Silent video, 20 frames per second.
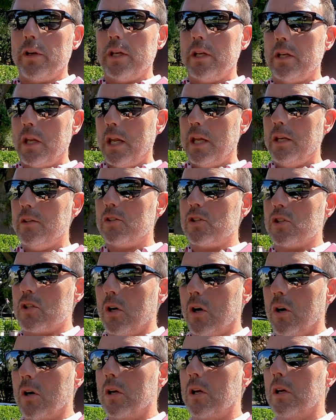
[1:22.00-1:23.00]
in
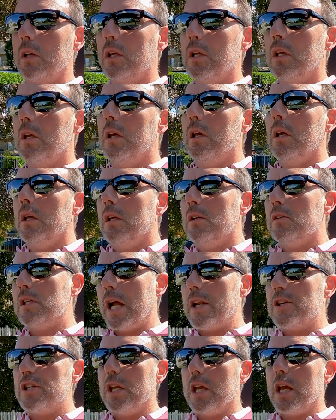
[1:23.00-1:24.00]
stock. It's
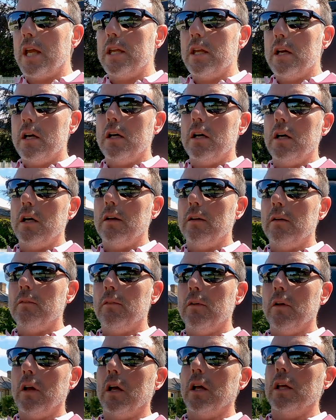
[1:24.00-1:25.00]
actually
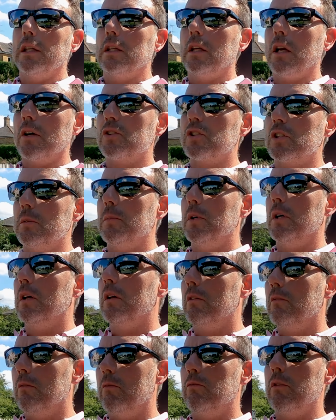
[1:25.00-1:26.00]
a customer
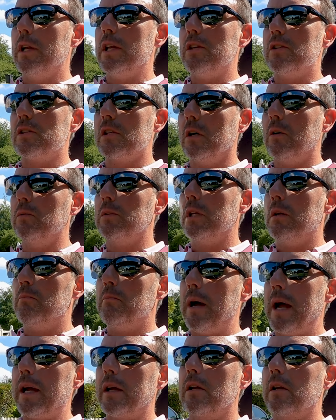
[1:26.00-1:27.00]
resold it
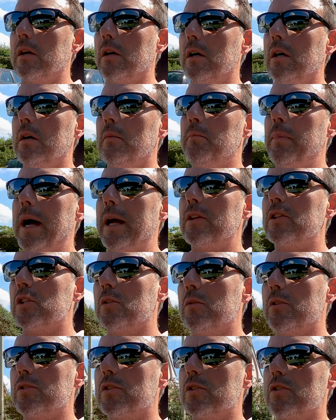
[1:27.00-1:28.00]
back
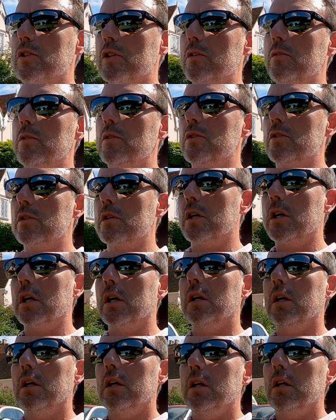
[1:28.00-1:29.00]
to us as soon as
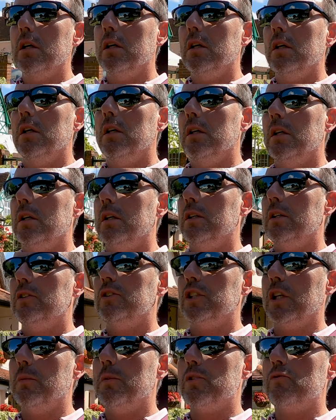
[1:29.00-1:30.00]

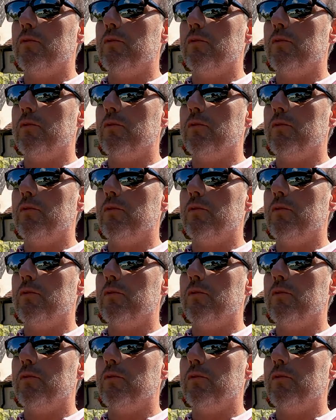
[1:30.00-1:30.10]
she was